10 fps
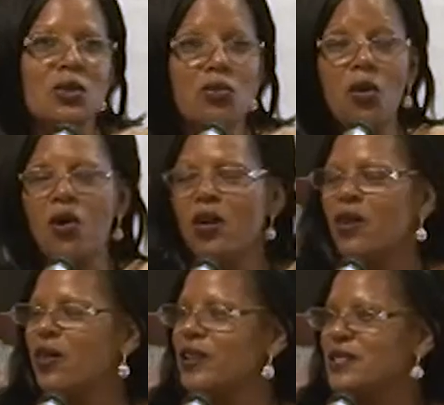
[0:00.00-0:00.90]
more,
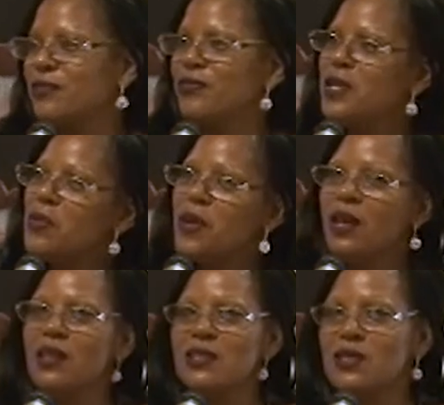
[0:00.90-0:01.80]
or it's the
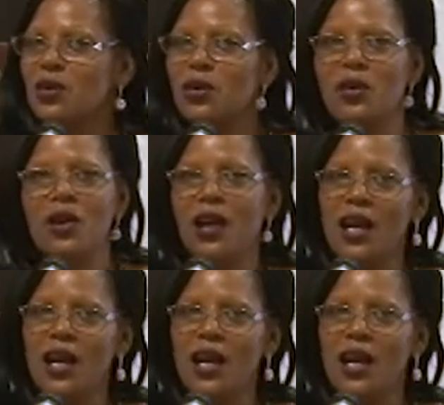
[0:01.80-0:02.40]
females, or